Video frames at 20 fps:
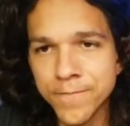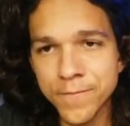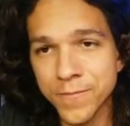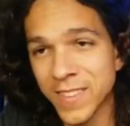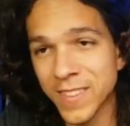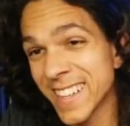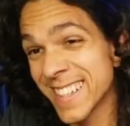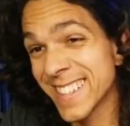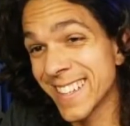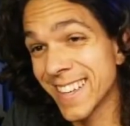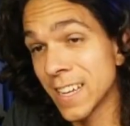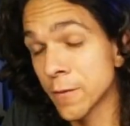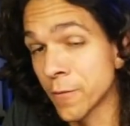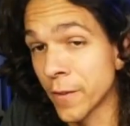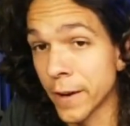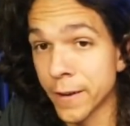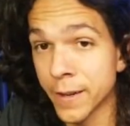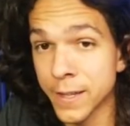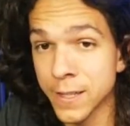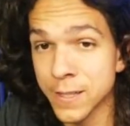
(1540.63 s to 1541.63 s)
It
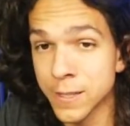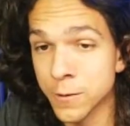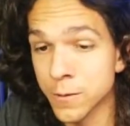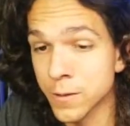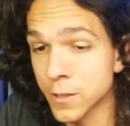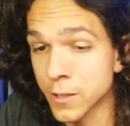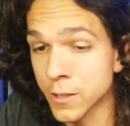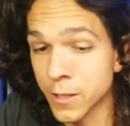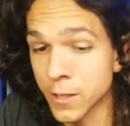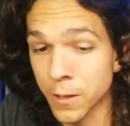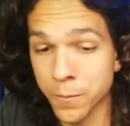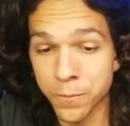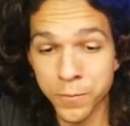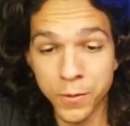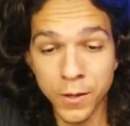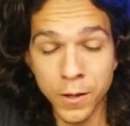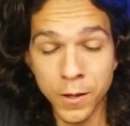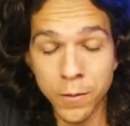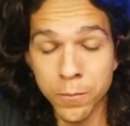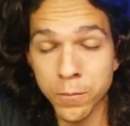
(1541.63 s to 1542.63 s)
varies, something
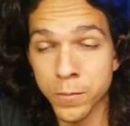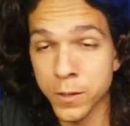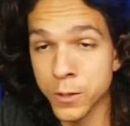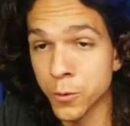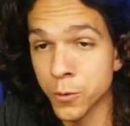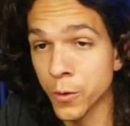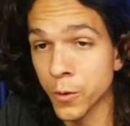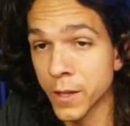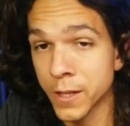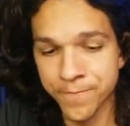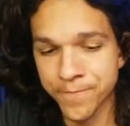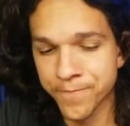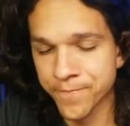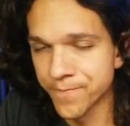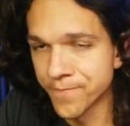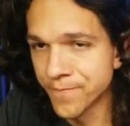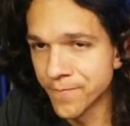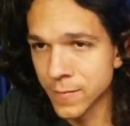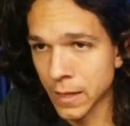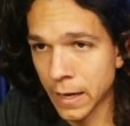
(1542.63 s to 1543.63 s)
between
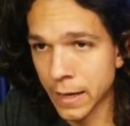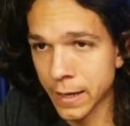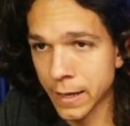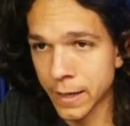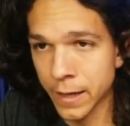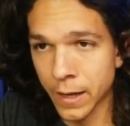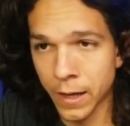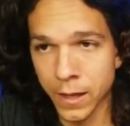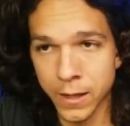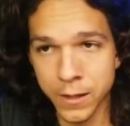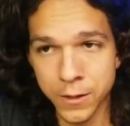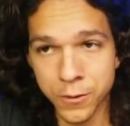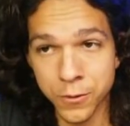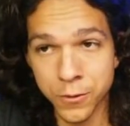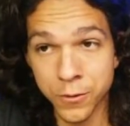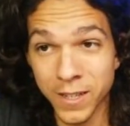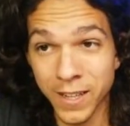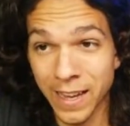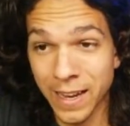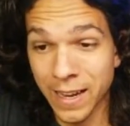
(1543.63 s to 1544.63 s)
900 and
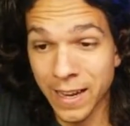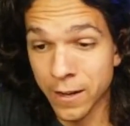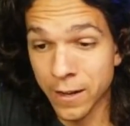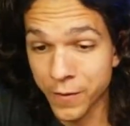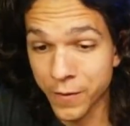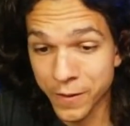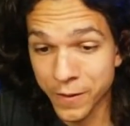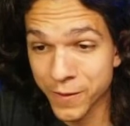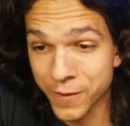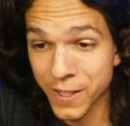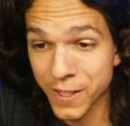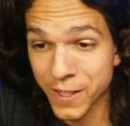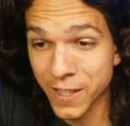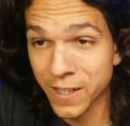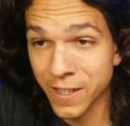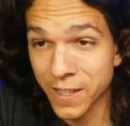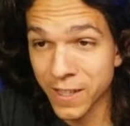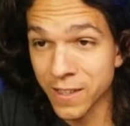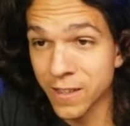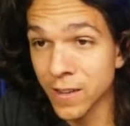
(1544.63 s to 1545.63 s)
1500
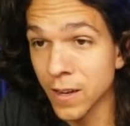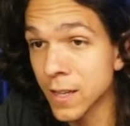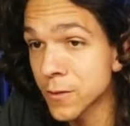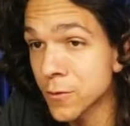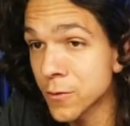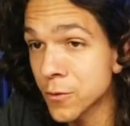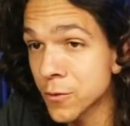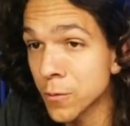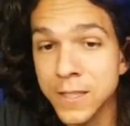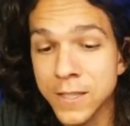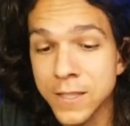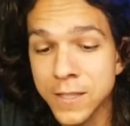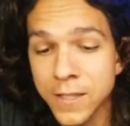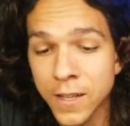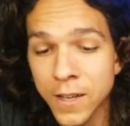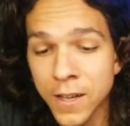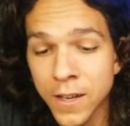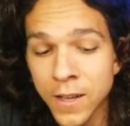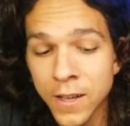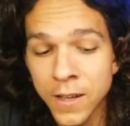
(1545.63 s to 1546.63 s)
bucks.
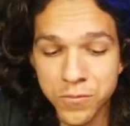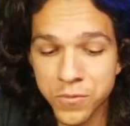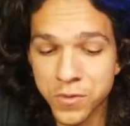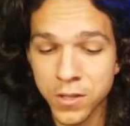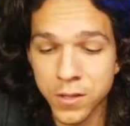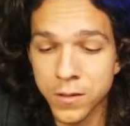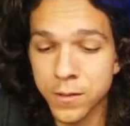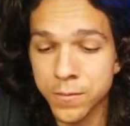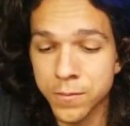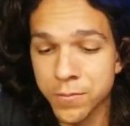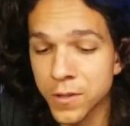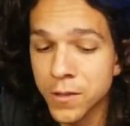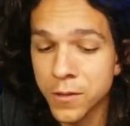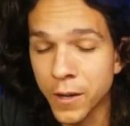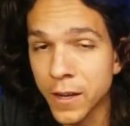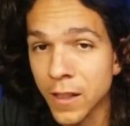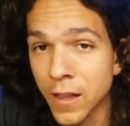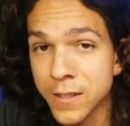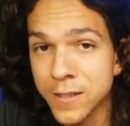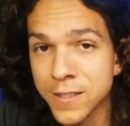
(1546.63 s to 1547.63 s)
It's a great
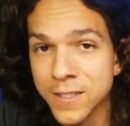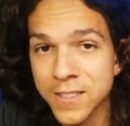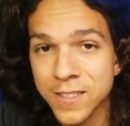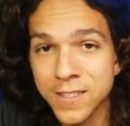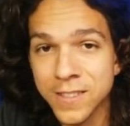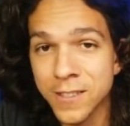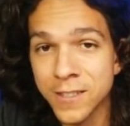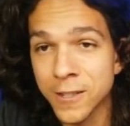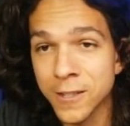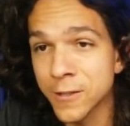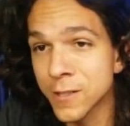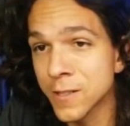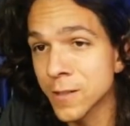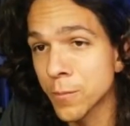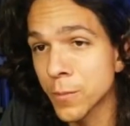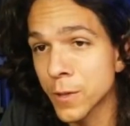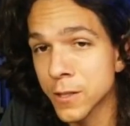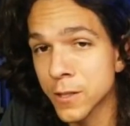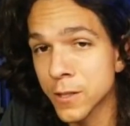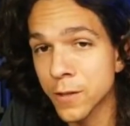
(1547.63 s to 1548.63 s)
lens. There's a bunch
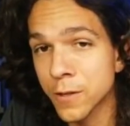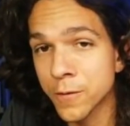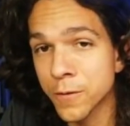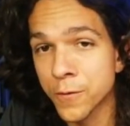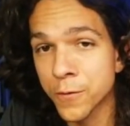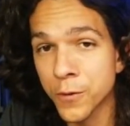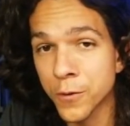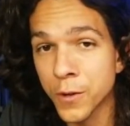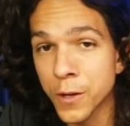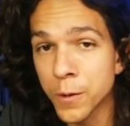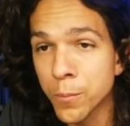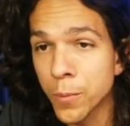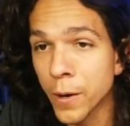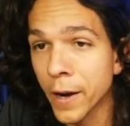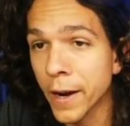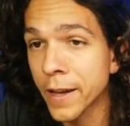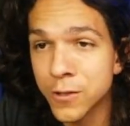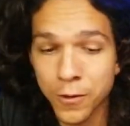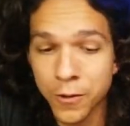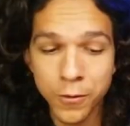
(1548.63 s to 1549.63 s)
of rebrands, so you
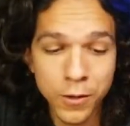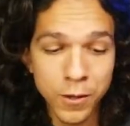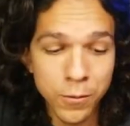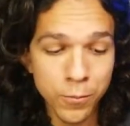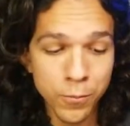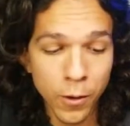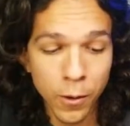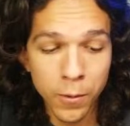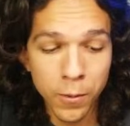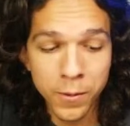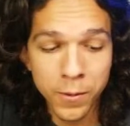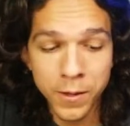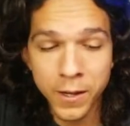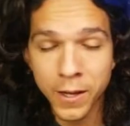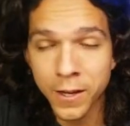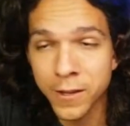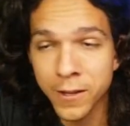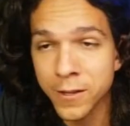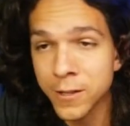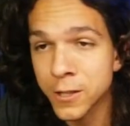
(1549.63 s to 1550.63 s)
can probably get a cheaper one.